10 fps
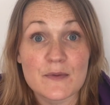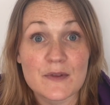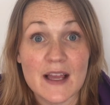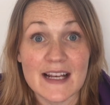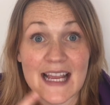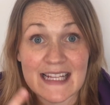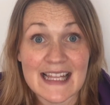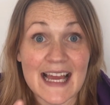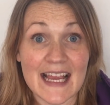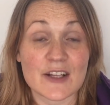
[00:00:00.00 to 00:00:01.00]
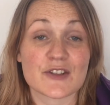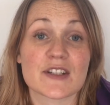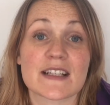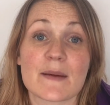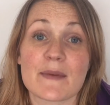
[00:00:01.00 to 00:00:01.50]
they need that extra
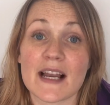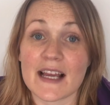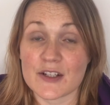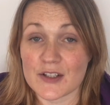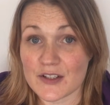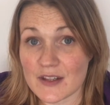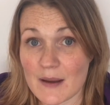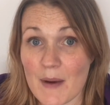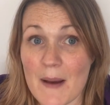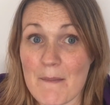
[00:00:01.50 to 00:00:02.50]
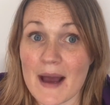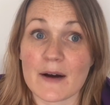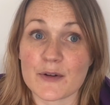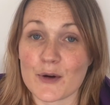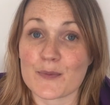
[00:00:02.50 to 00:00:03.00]
stimulation, so they might
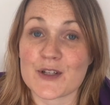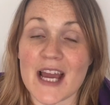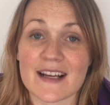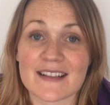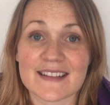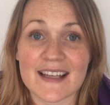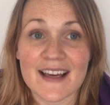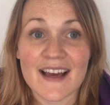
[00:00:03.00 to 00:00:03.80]
mouth objects.